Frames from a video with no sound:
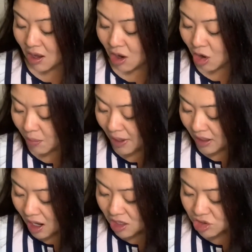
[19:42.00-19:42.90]
Oh my
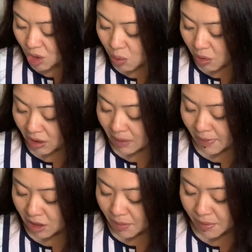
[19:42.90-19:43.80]
gosh, don't worry
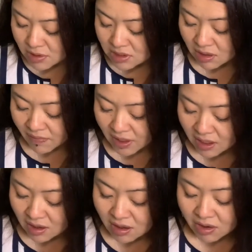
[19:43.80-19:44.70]
about your person over
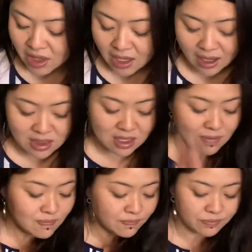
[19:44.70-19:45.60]
here. Let
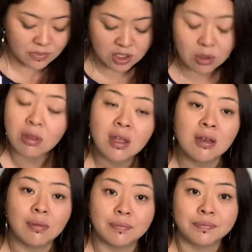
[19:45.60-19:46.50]
them do
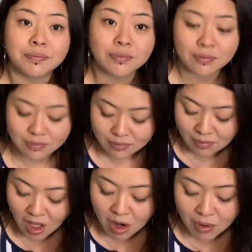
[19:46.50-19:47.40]
them.
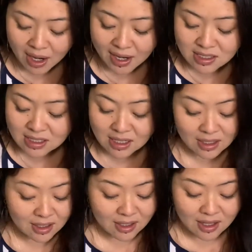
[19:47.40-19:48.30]
All right?
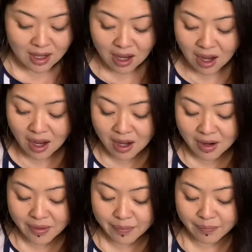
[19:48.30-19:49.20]

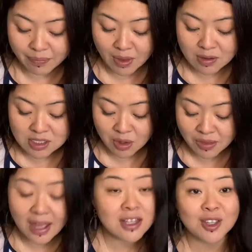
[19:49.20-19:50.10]
So
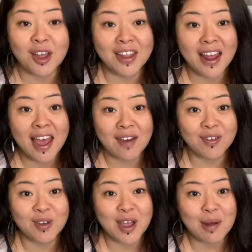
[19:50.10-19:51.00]
that is all that I have for
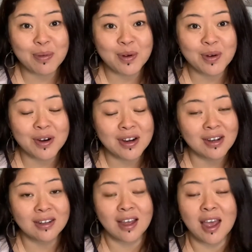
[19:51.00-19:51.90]
you, Capricorn.
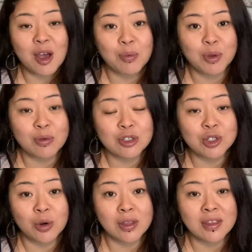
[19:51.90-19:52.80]
I hope you
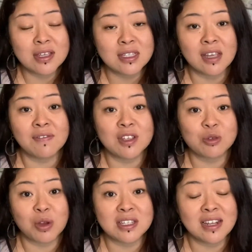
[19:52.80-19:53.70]
enjoyed this. If this
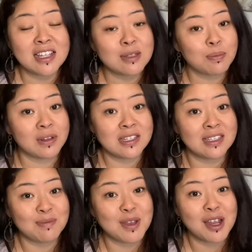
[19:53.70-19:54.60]
resonates, please
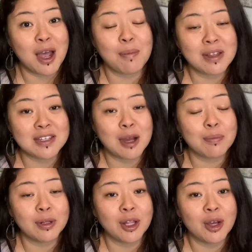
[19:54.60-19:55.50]
leave me a comment down
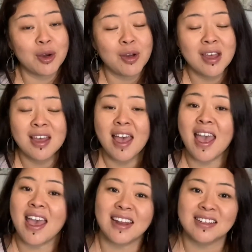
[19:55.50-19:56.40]
below.
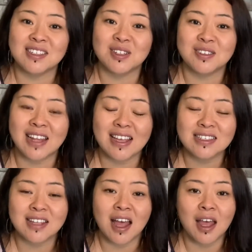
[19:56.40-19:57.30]
And until next
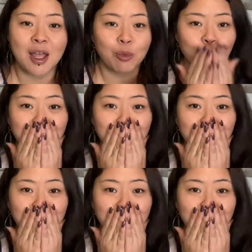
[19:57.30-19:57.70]
time,